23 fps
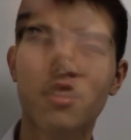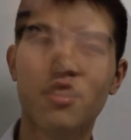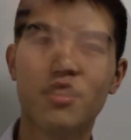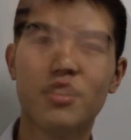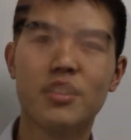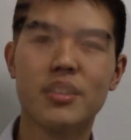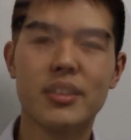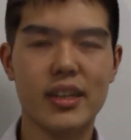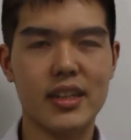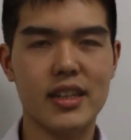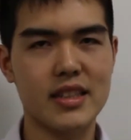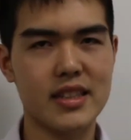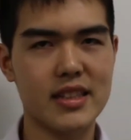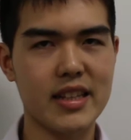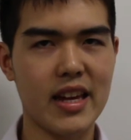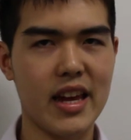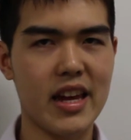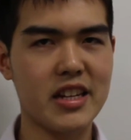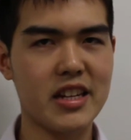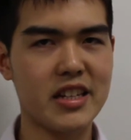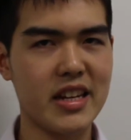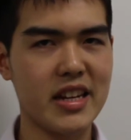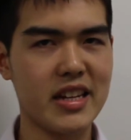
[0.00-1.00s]
The second
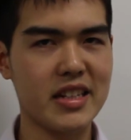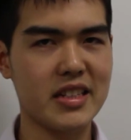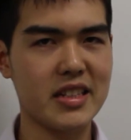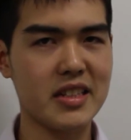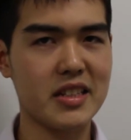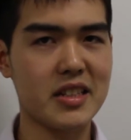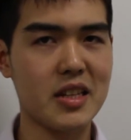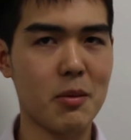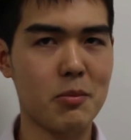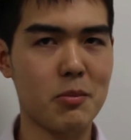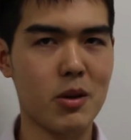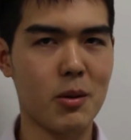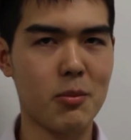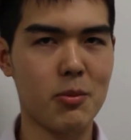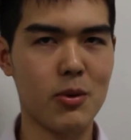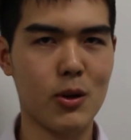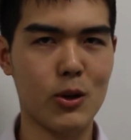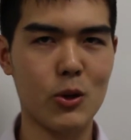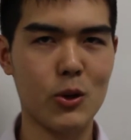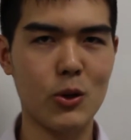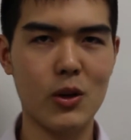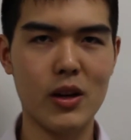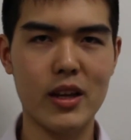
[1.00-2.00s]
stage is
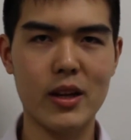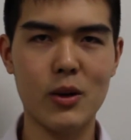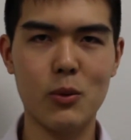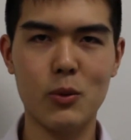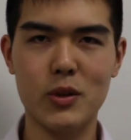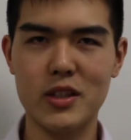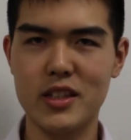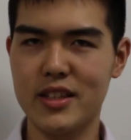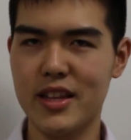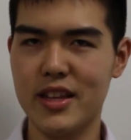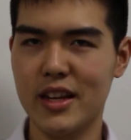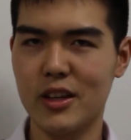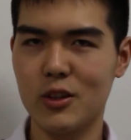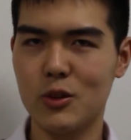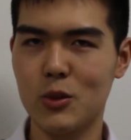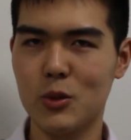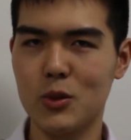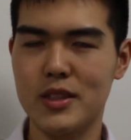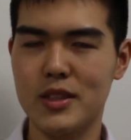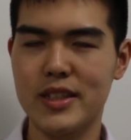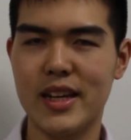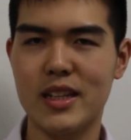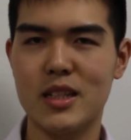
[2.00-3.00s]
subdoppler cooling, which then
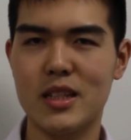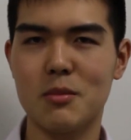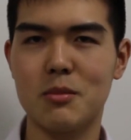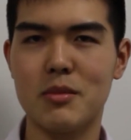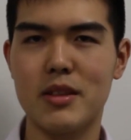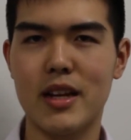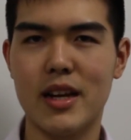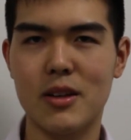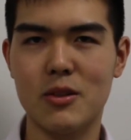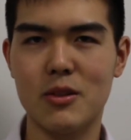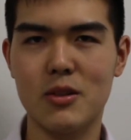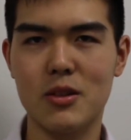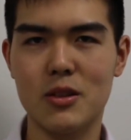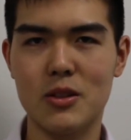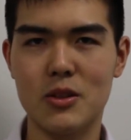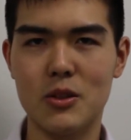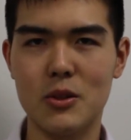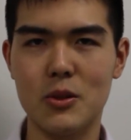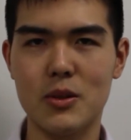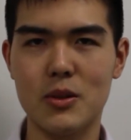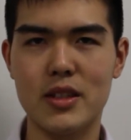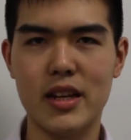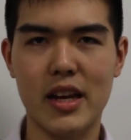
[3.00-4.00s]
cools the atom down
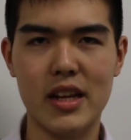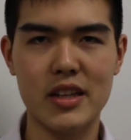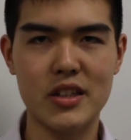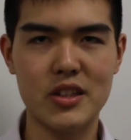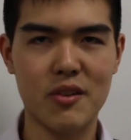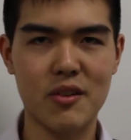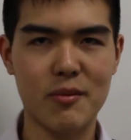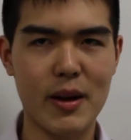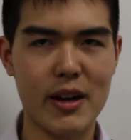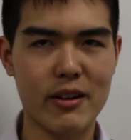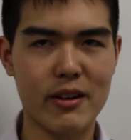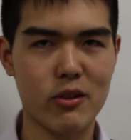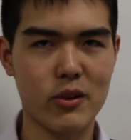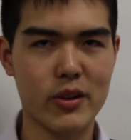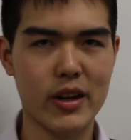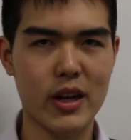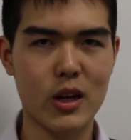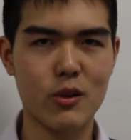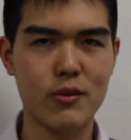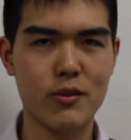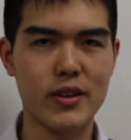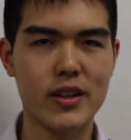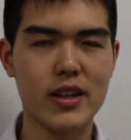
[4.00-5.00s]
to tens of
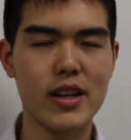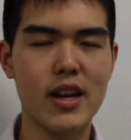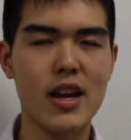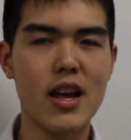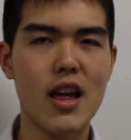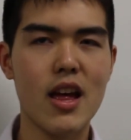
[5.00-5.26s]
microkelvin.